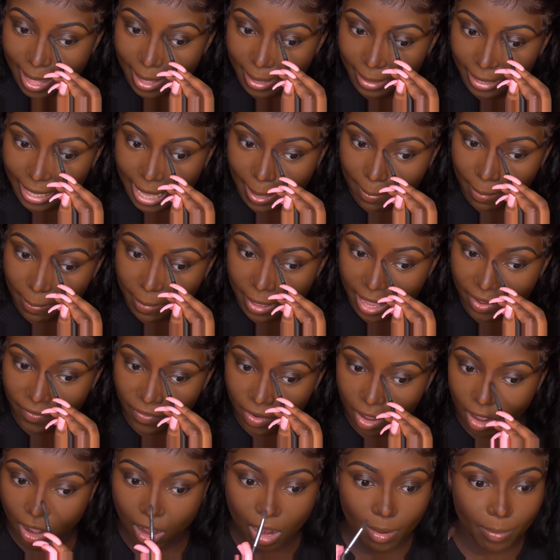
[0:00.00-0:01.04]
get prepared
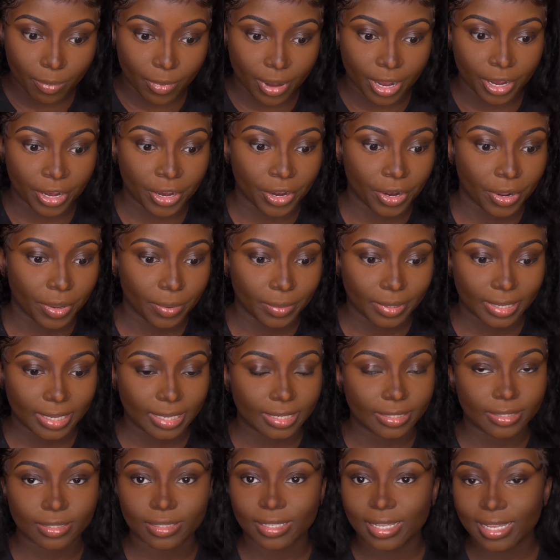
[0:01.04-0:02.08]
for heartbreak, girl,
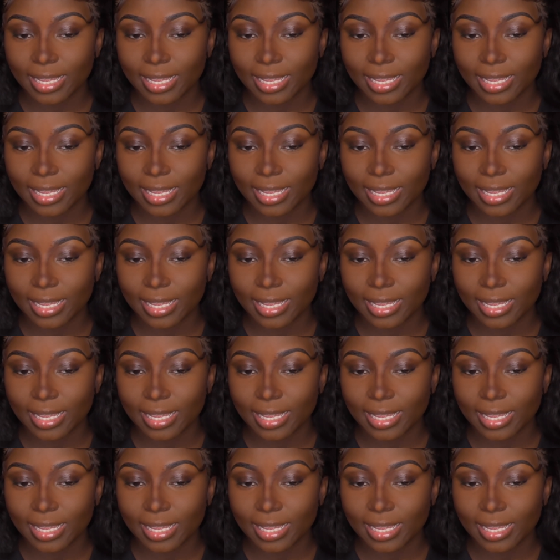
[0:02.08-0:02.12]
because